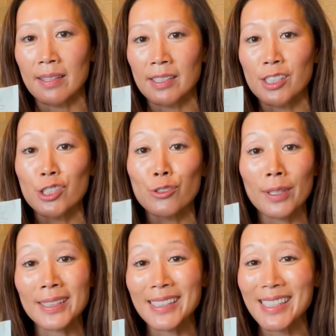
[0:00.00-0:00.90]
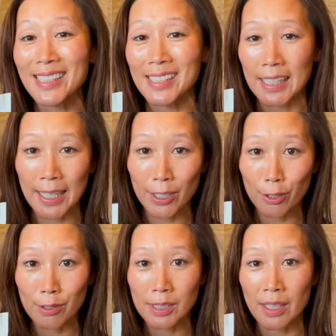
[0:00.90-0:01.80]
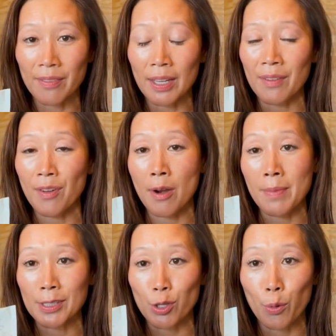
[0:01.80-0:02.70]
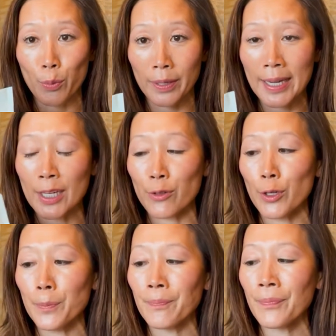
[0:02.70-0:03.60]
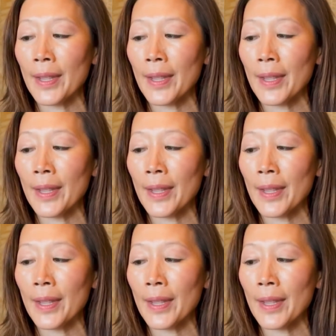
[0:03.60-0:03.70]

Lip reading: the strictest standards of the Environmental Working Group.